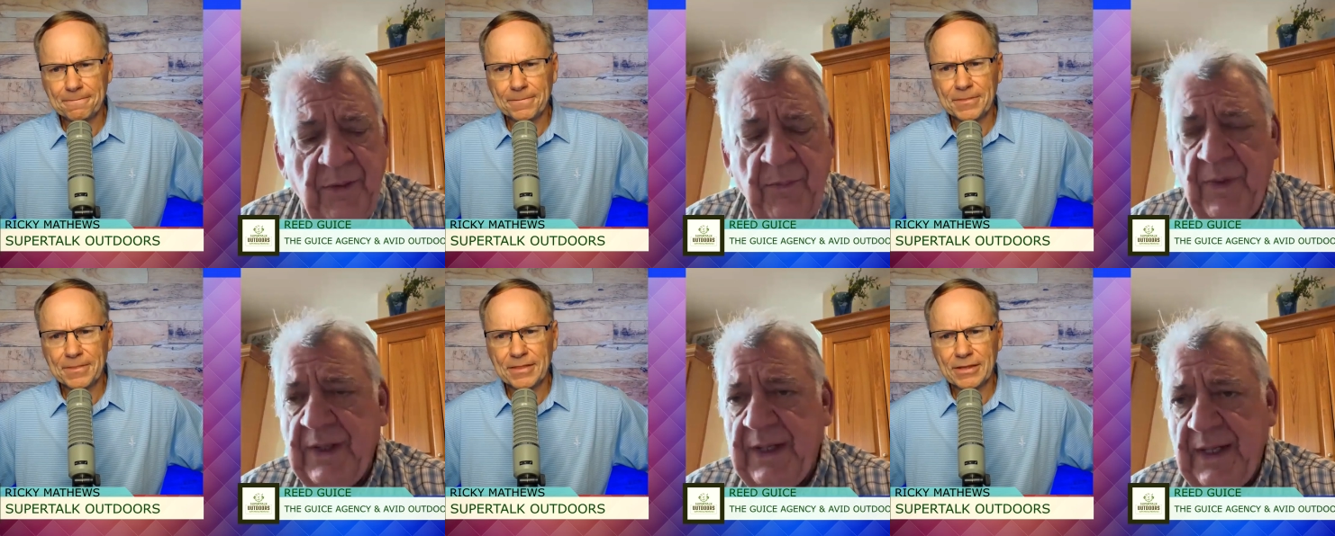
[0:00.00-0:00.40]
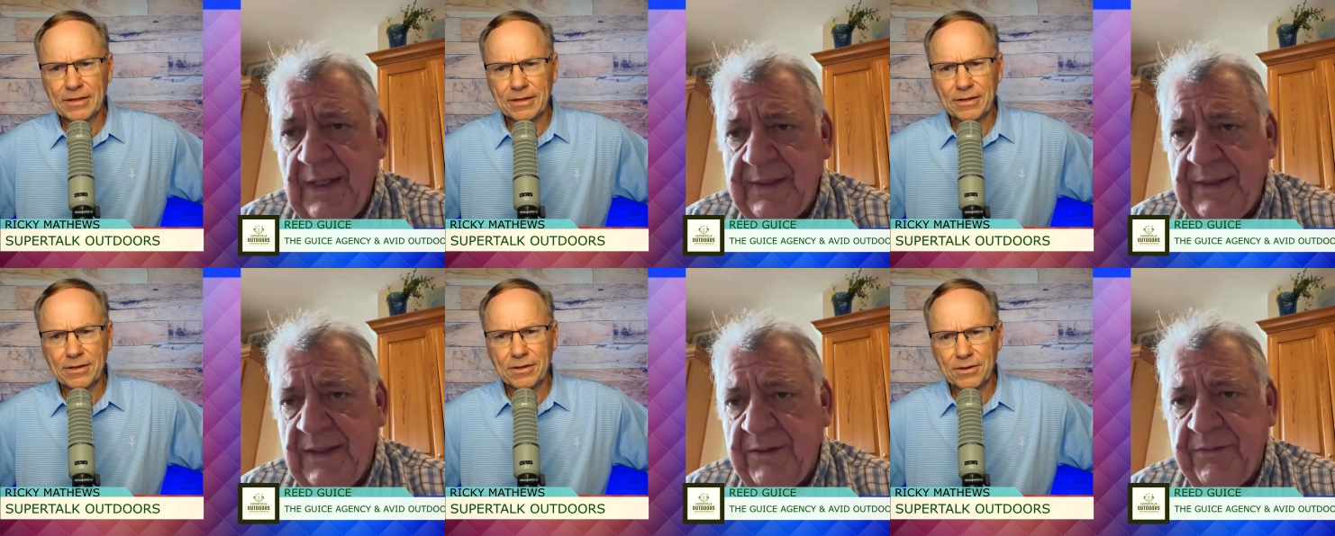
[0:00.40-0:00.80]
Speaker 1: know what
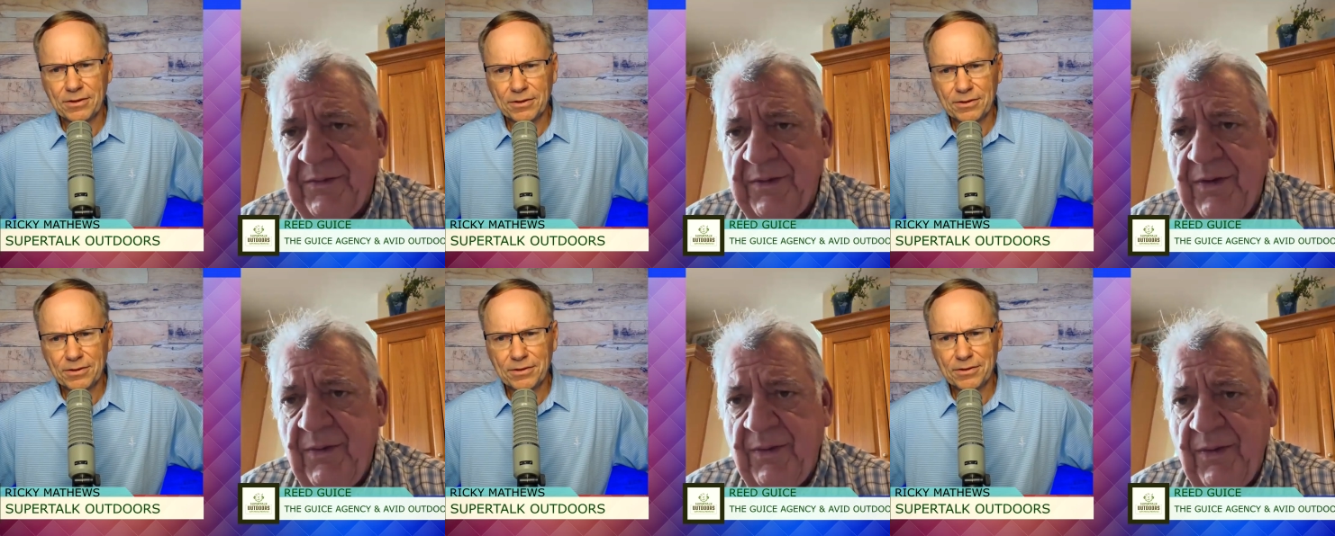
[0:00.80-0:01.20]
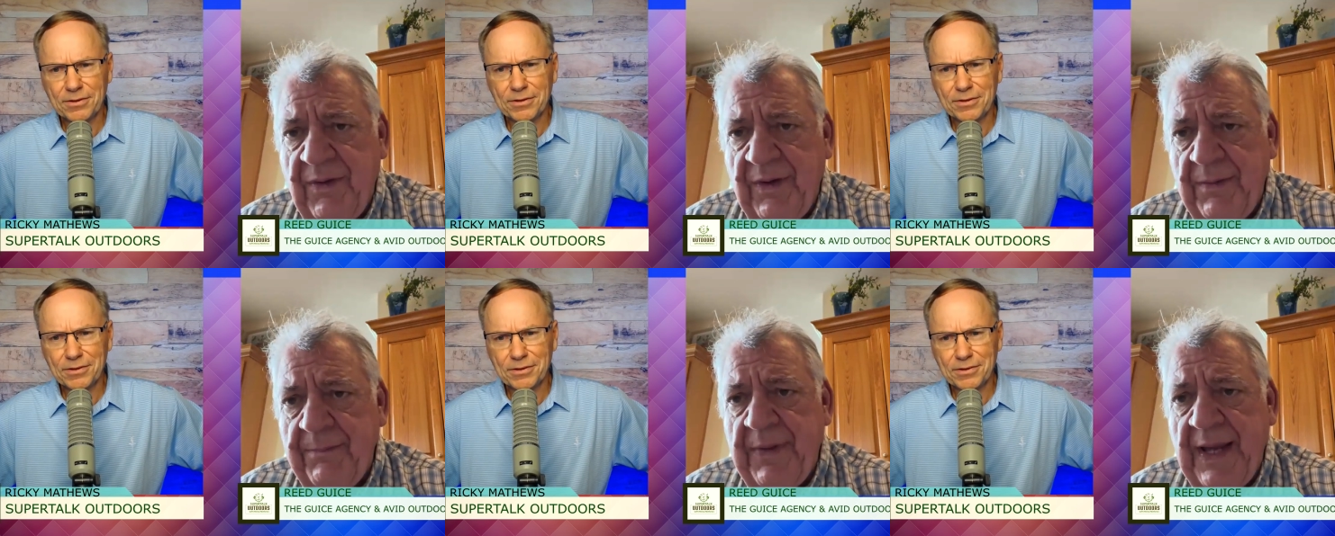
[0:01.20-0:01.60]
kind of things are going
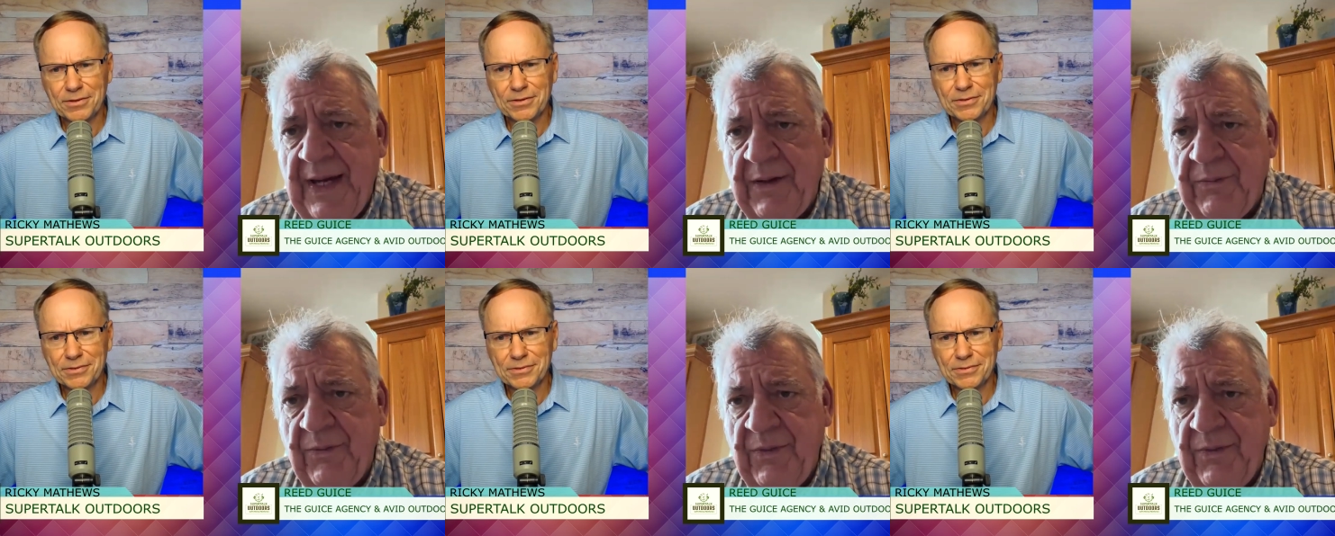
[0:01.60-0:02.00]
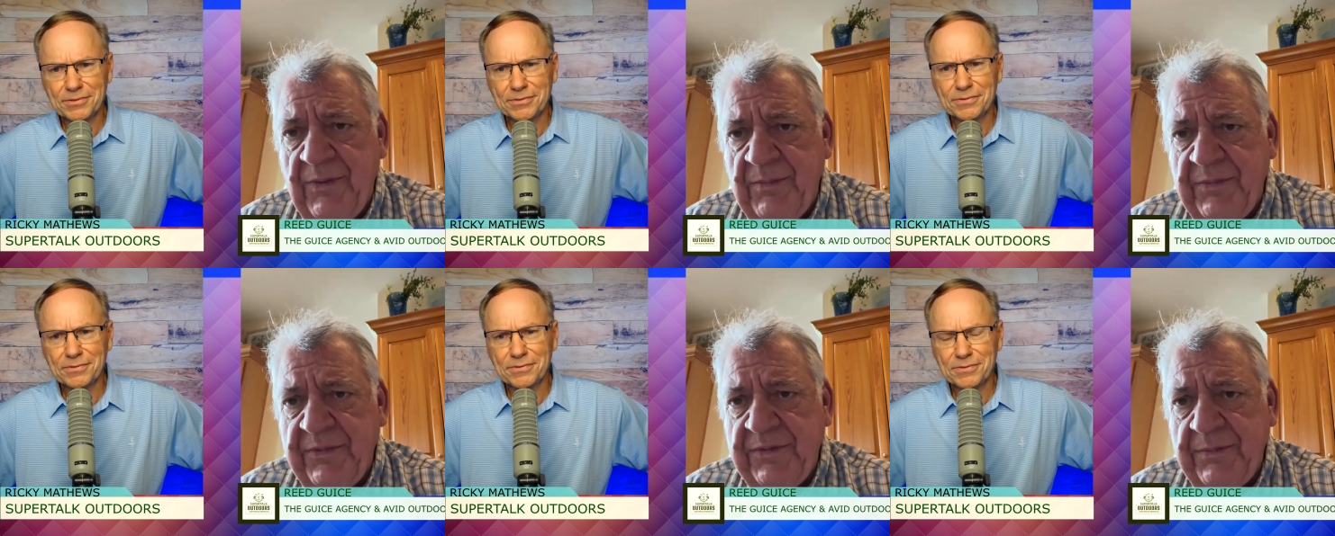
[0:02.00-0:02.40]
on in back
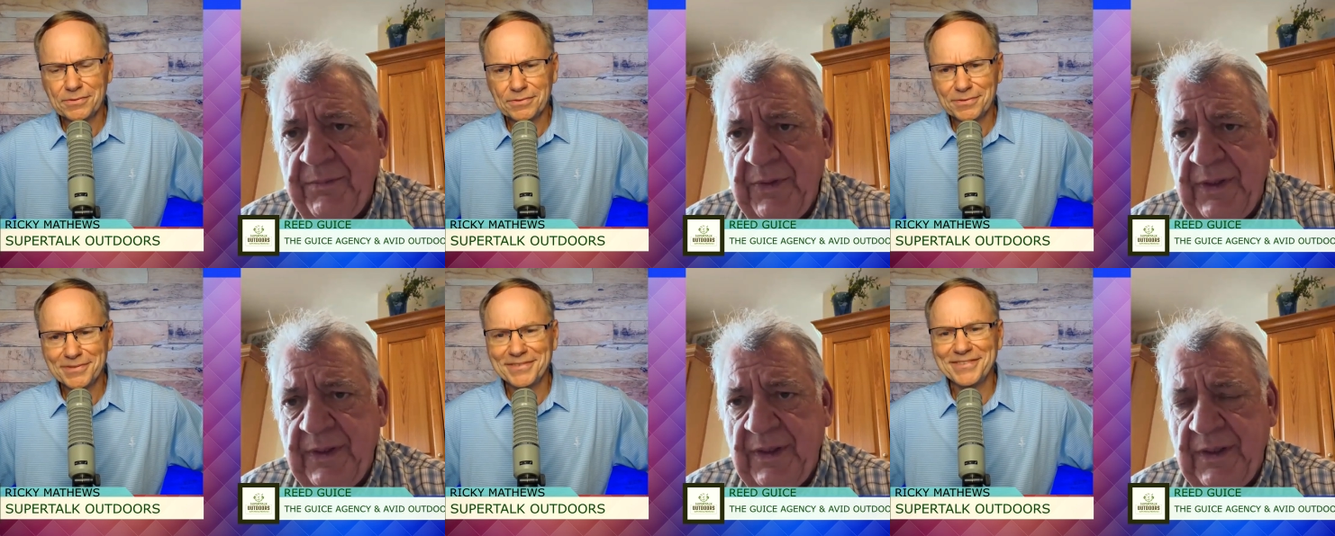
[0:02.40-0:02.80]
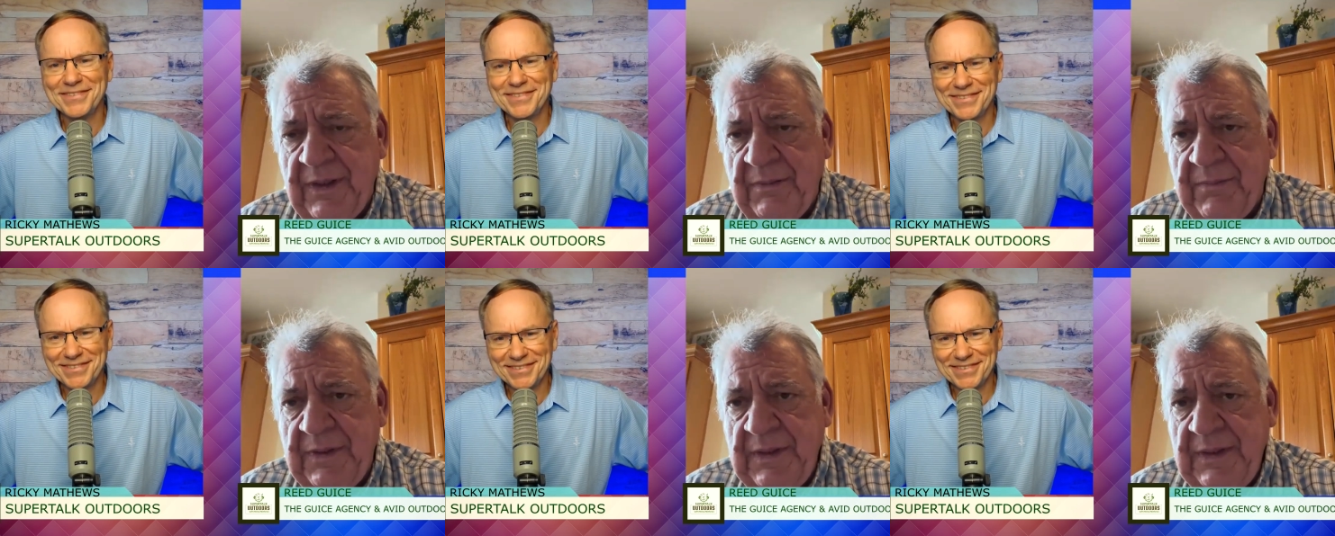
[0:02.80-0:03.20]
rooms, but
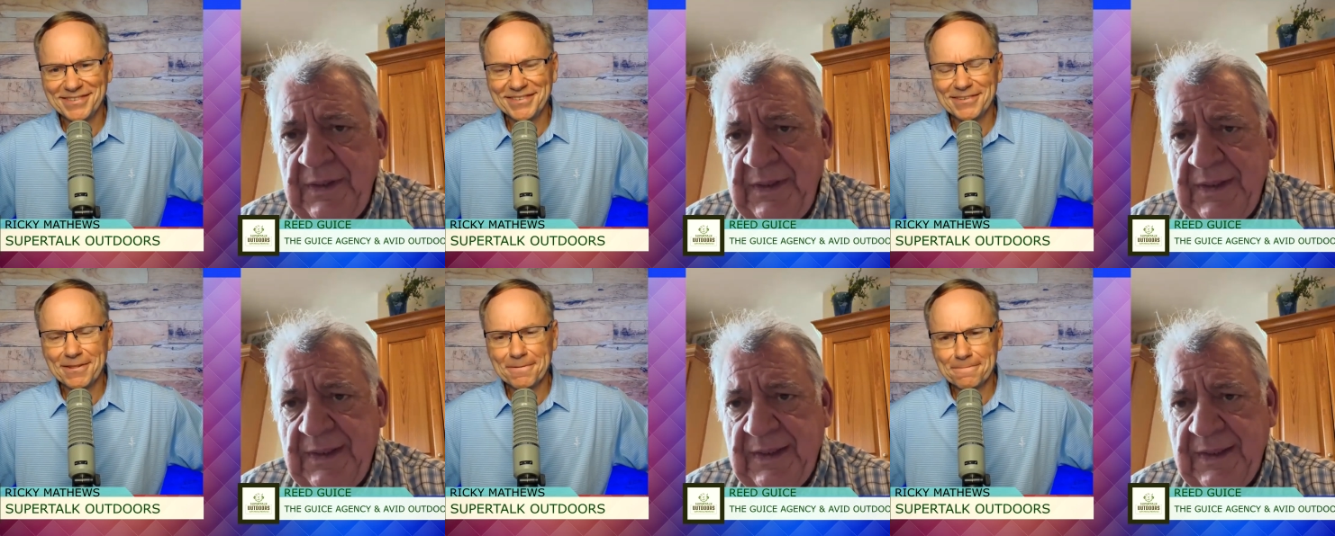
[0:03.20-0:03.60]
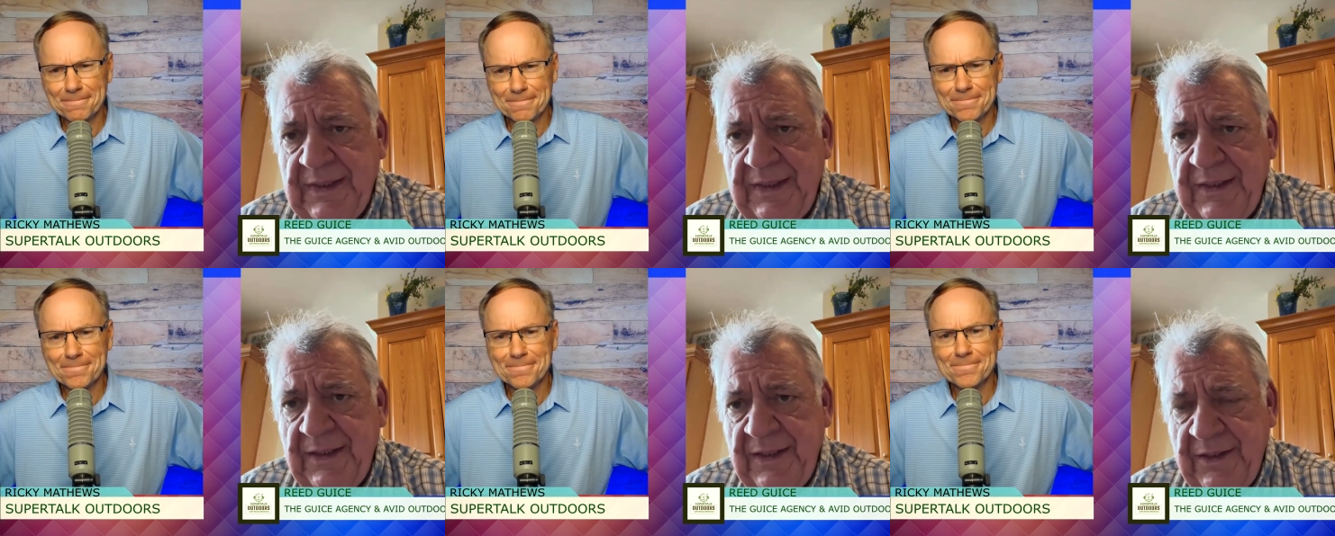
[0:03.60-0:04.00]
um, uh,
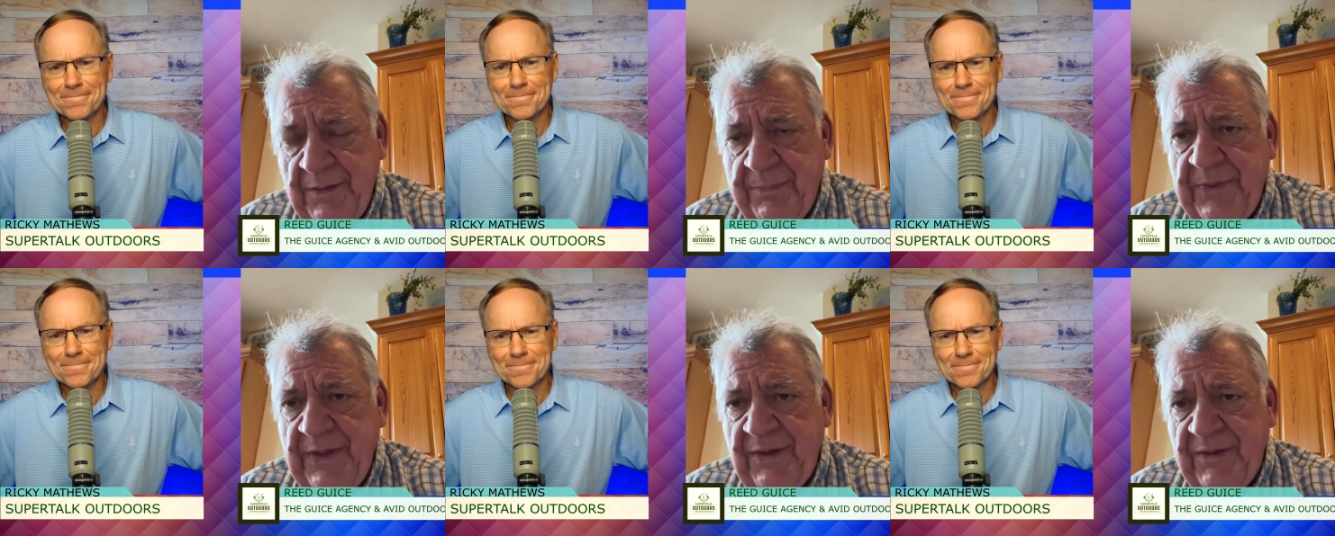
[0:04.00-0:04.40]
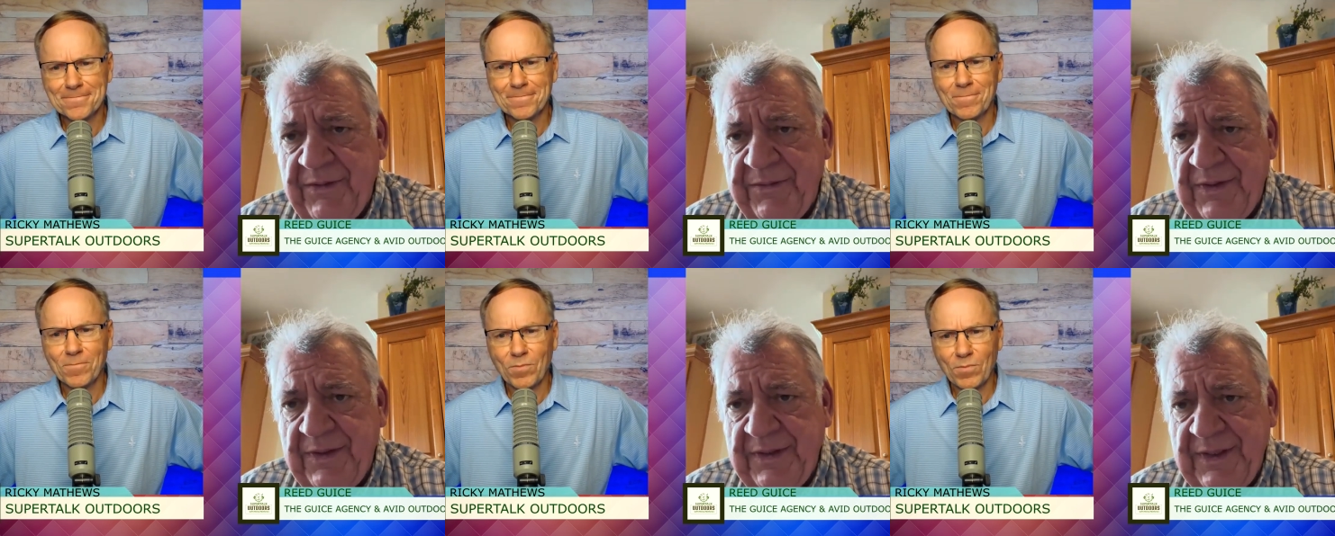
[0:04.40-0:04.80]
it, it,
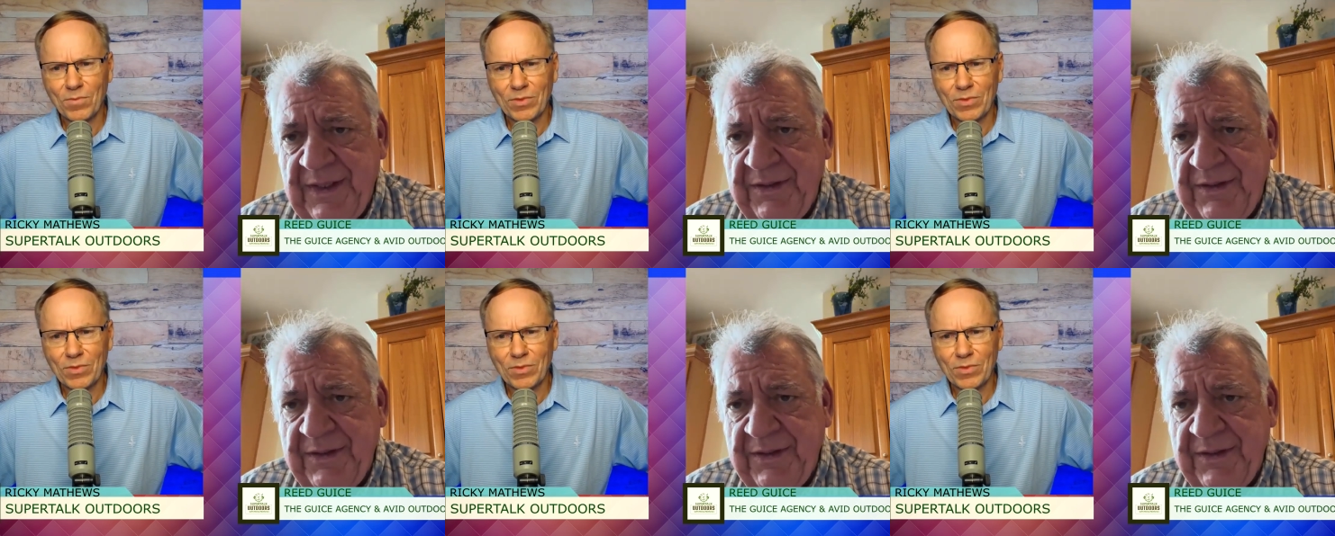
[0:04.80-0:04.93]
appears that,